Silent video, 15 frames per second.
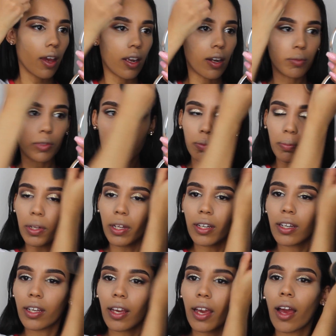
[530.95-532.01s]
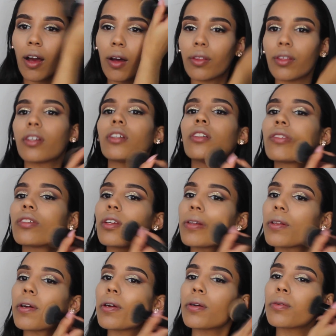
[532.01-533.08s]
And I'm just blending out the
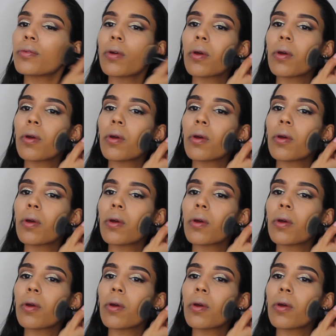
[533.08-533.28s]
concealer.